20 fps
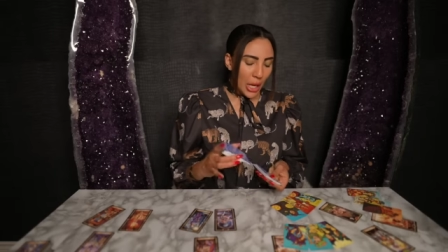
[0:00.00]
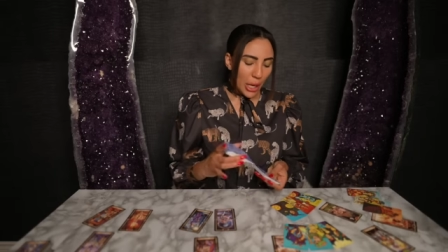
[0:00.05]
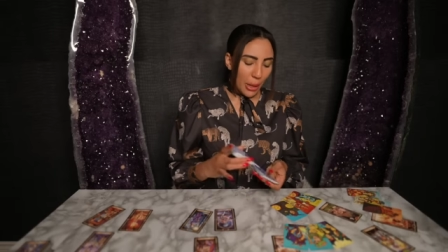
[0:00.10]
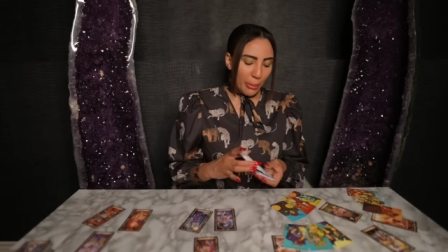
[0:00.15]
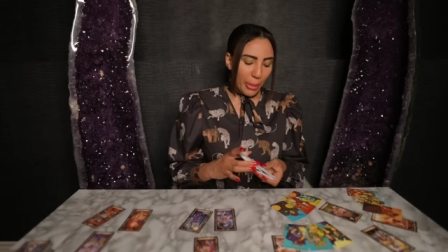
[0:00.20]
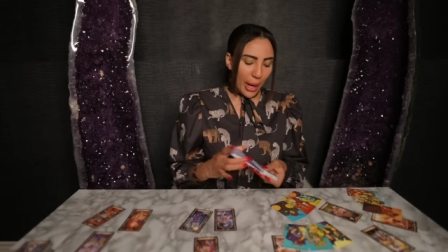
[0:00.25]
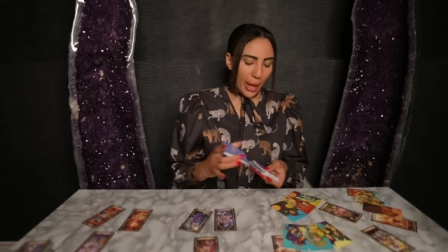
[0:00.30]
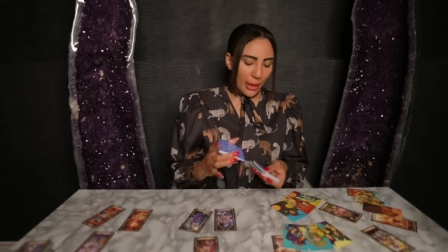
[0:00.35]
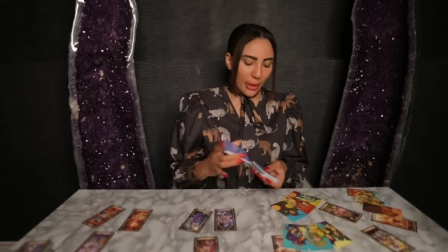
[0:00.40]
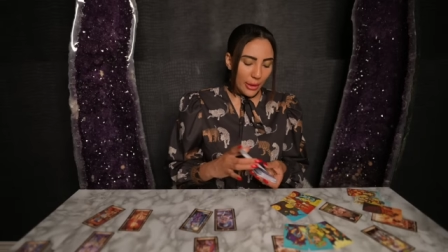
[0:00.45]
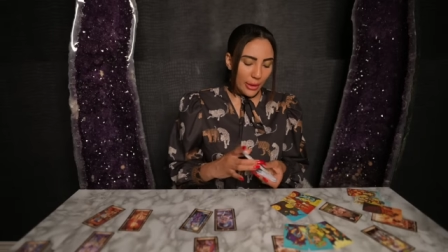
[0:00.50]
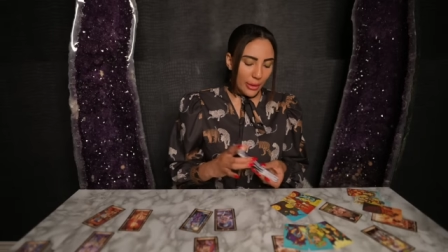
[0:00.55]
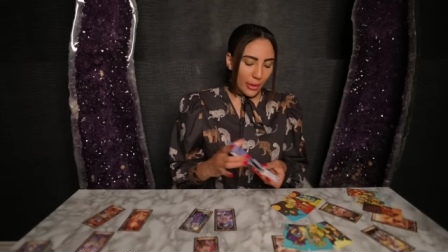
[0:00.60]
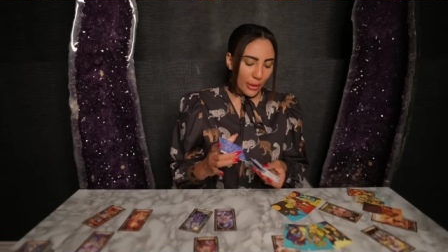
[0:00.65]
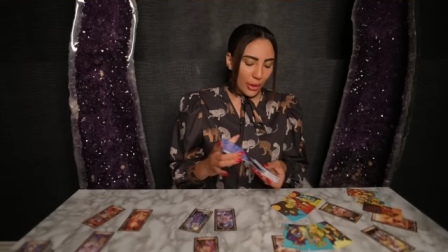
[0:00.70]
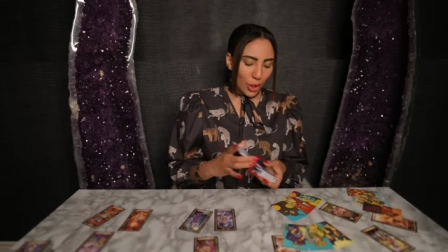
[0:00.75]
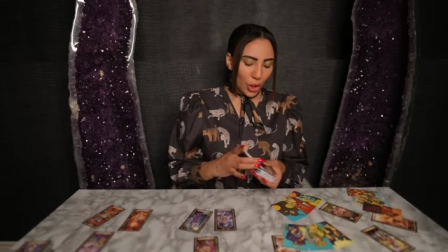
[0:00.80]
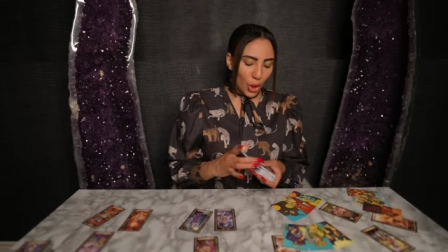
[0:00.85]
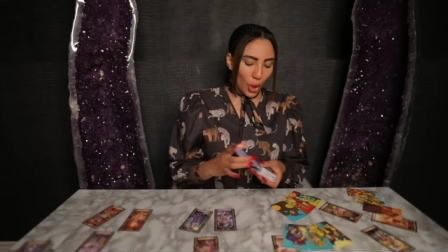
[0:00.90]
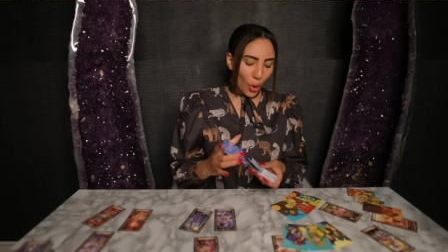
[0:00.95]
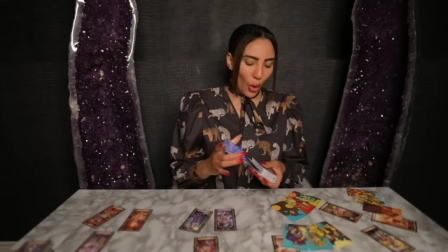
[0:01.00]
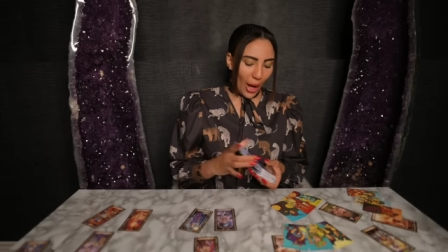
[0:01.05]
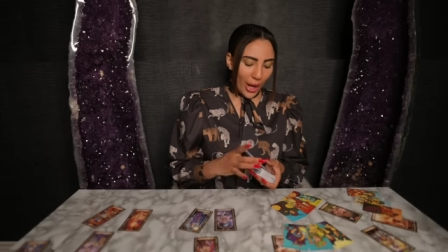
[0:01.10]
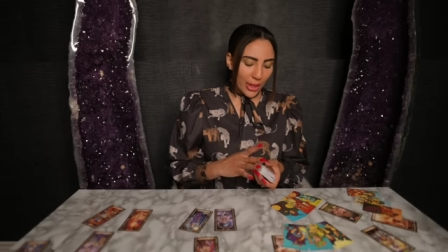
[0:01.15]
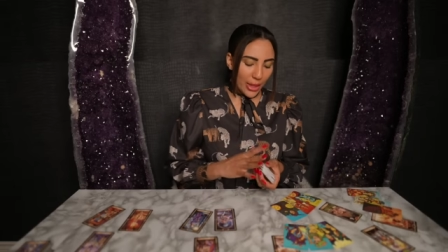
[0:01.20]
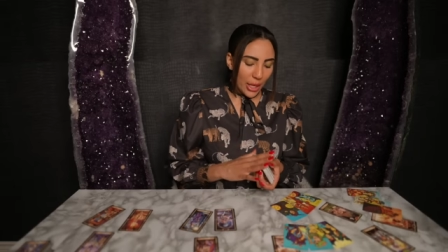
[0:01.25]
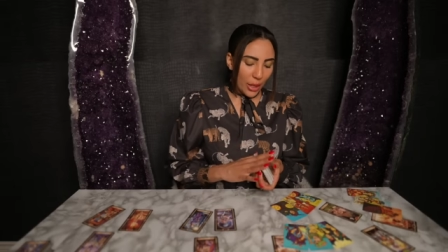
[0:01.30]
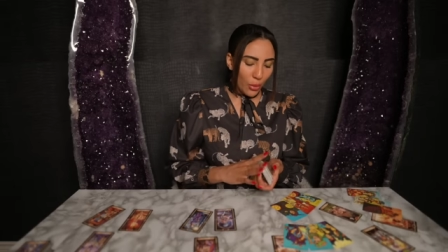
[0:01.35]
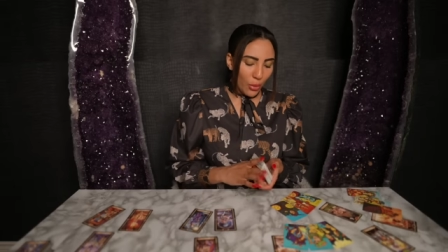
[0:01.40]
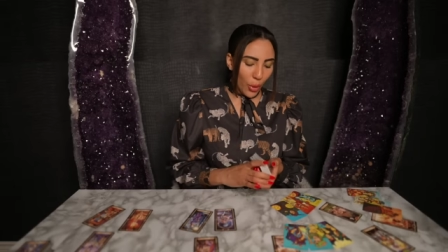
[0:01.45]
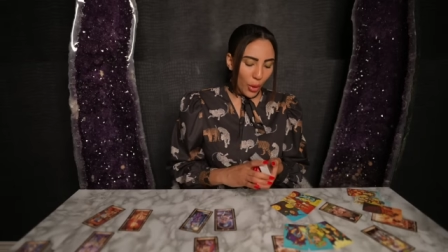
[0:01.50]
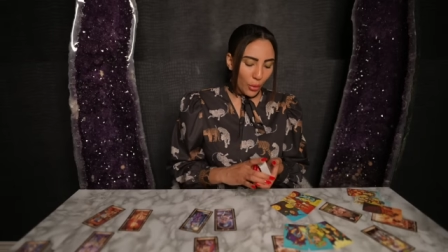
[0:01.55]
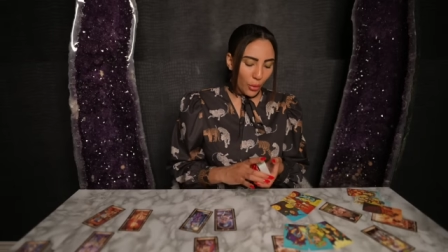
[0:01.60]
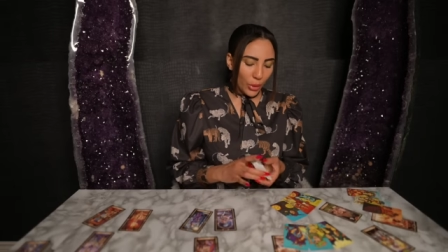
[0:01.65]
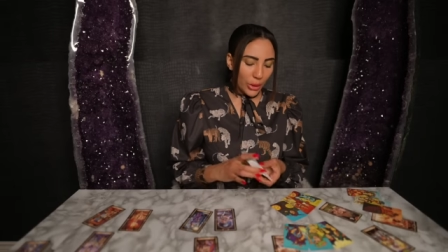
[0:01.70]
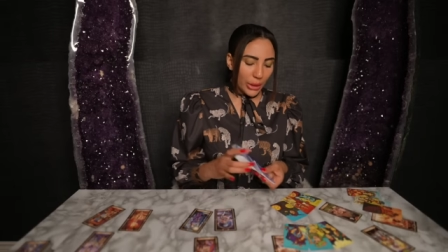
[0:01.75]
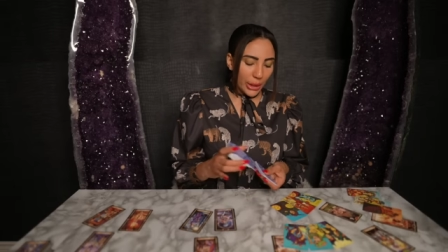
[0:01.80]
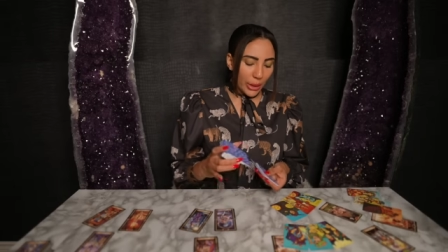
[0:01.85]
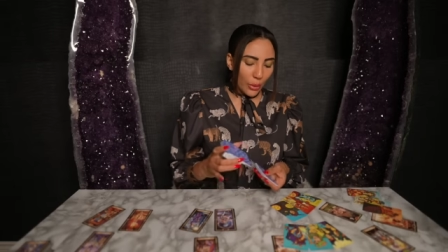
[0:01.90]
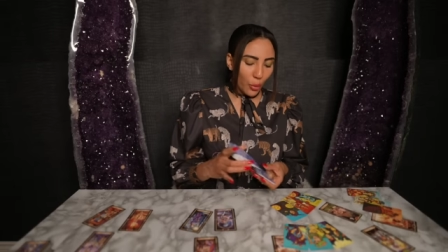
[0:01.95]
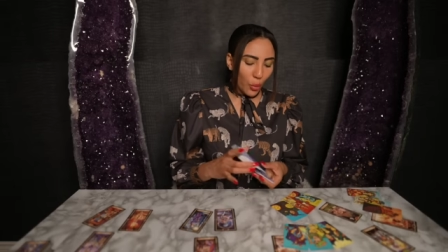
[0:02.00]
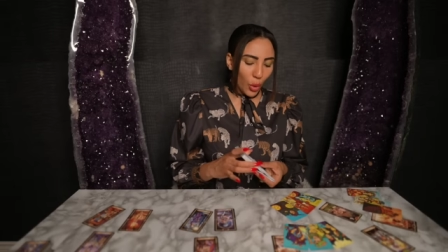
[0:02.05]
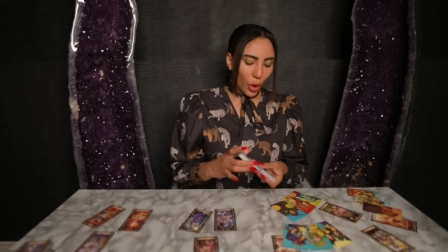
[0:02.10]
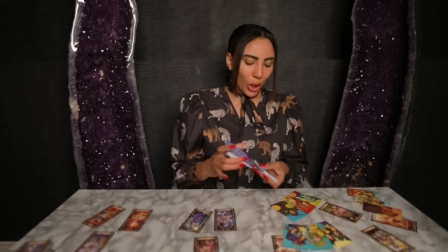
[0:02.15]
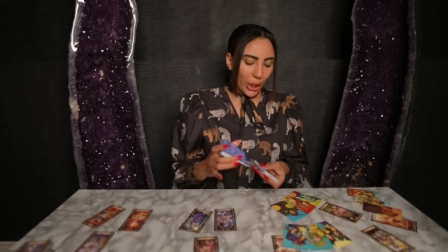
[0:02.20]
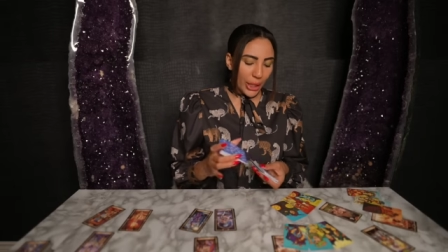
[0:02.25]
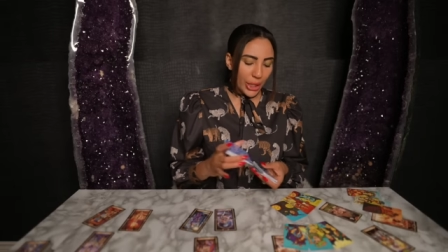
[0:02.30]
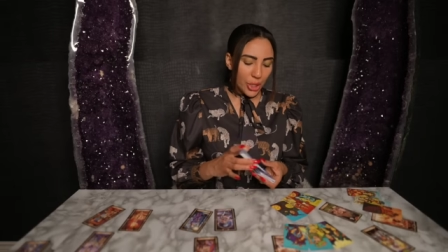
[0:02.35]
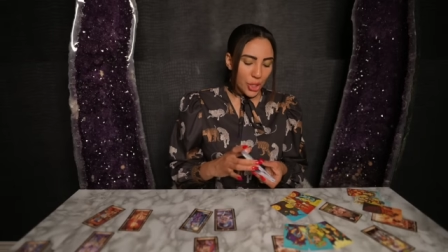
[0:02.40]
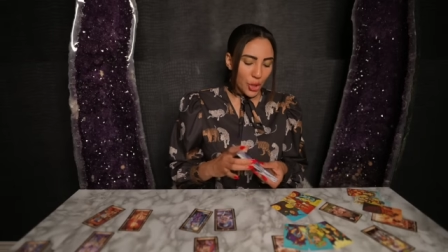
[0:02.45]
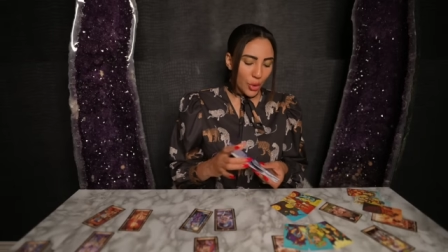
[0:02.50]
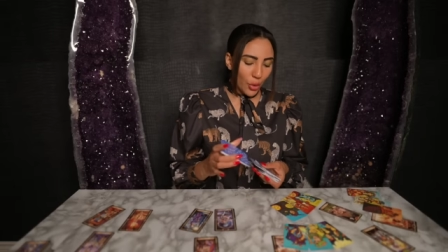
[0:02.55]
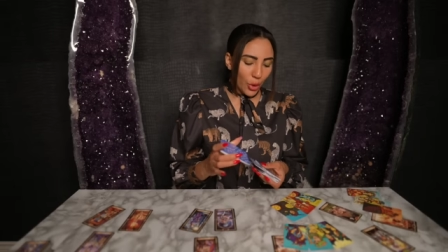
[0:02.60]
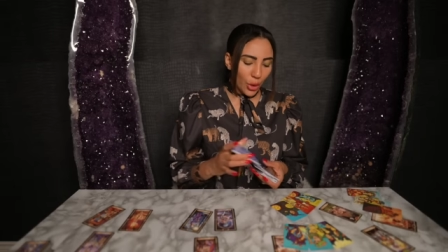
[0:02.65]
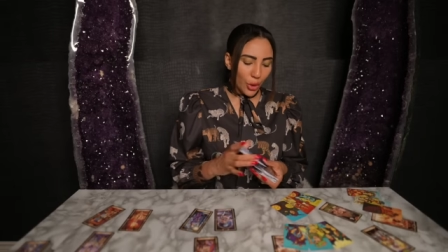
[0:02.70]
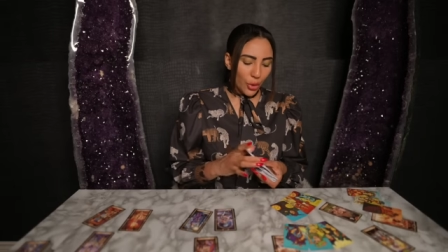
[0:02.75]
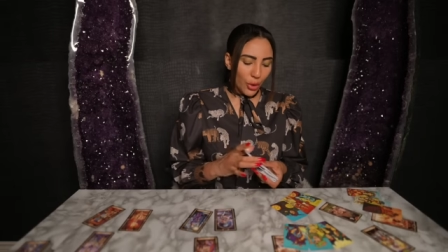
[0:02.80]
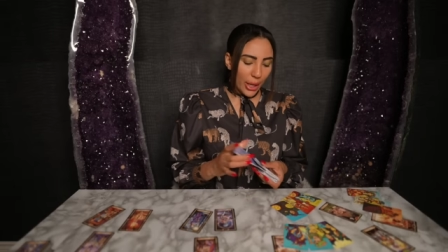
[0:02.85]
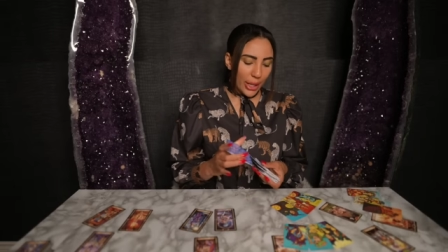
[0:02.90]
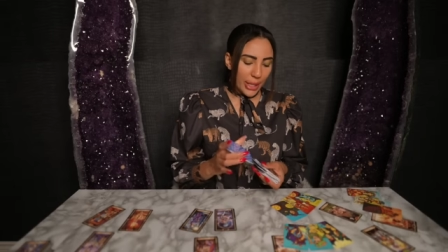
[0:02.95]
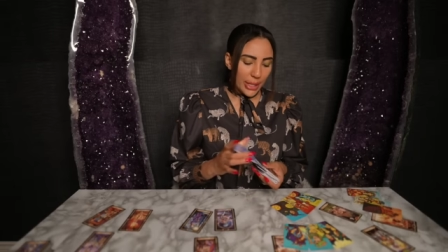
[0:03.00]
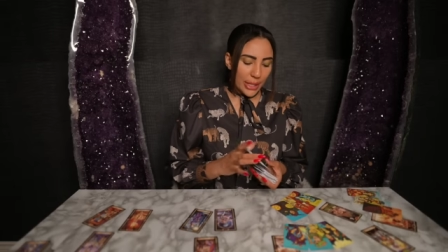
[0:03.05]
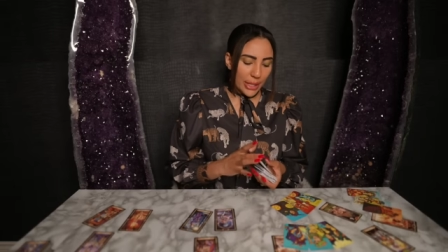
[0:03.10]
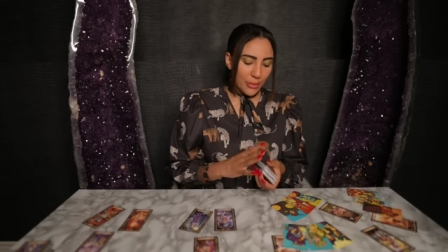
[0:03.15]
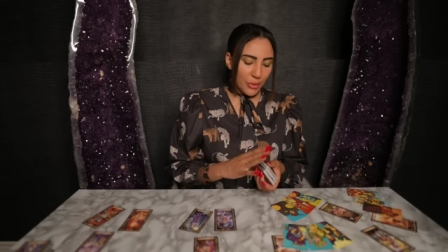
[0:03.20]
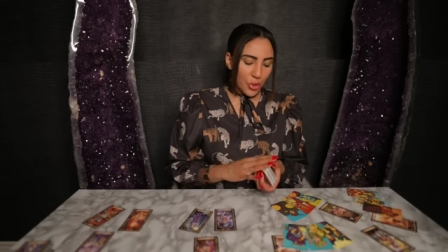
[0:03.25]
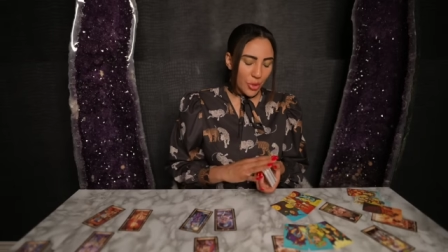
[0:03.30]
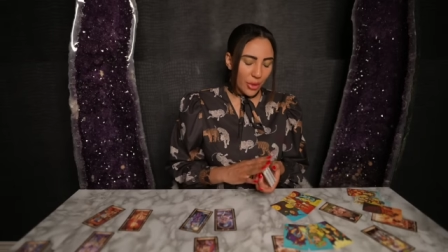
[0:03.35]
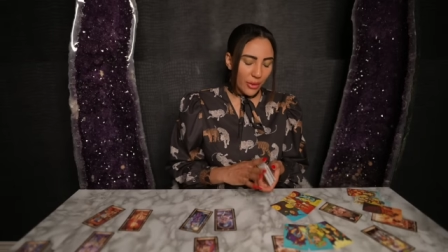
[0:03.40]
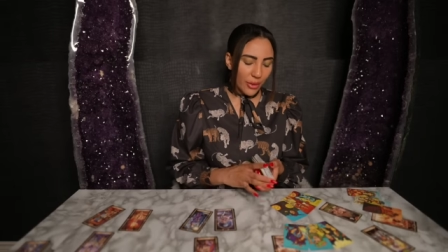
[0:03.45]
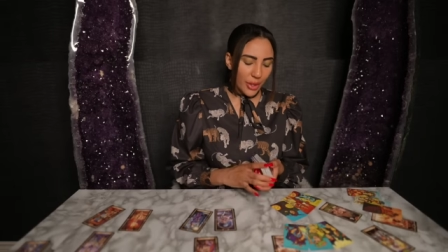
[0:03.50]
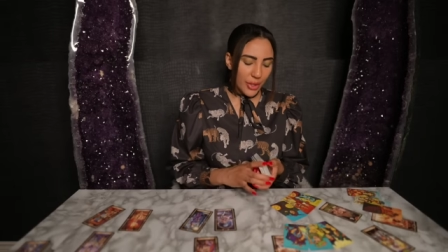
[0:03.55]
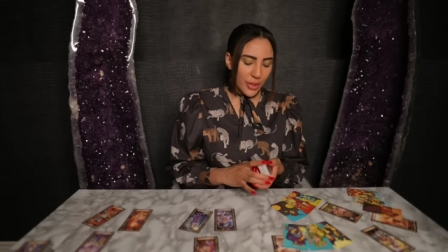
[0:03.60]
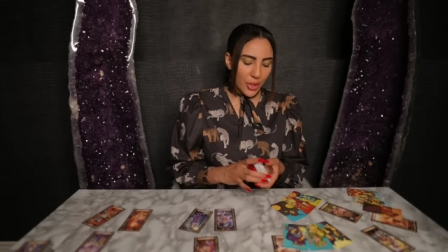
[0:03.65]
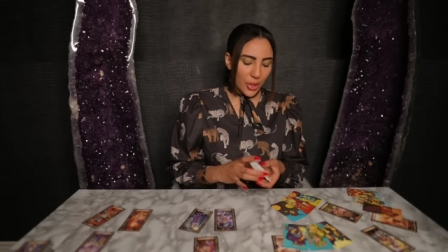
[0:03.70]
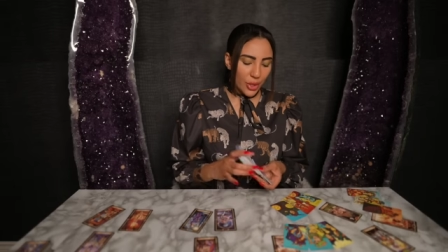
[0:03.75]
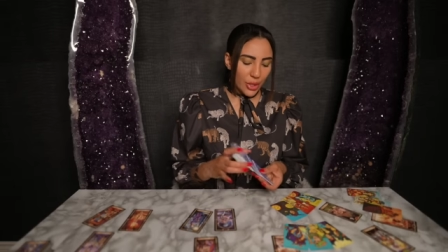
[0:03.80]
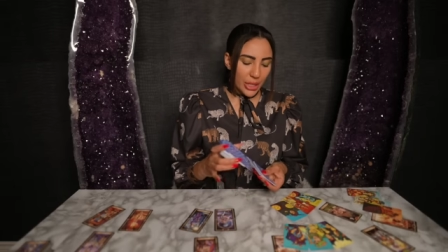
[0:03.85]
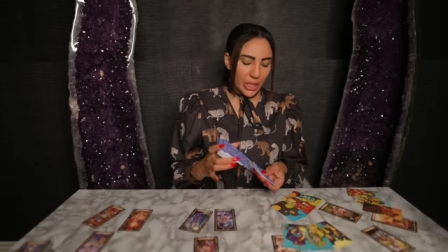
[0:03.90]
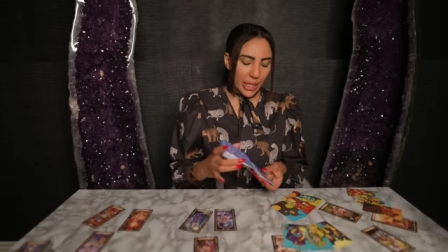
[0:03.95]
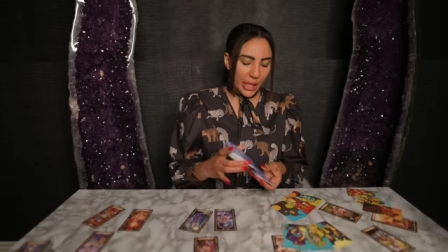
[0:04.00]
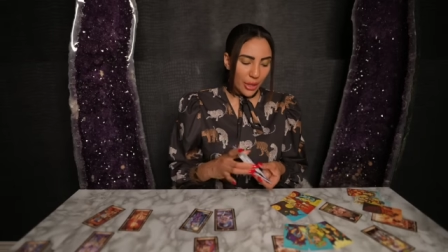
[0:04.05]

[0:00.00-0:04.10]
But, you know, I think what really worried you or created some sort of uncertainty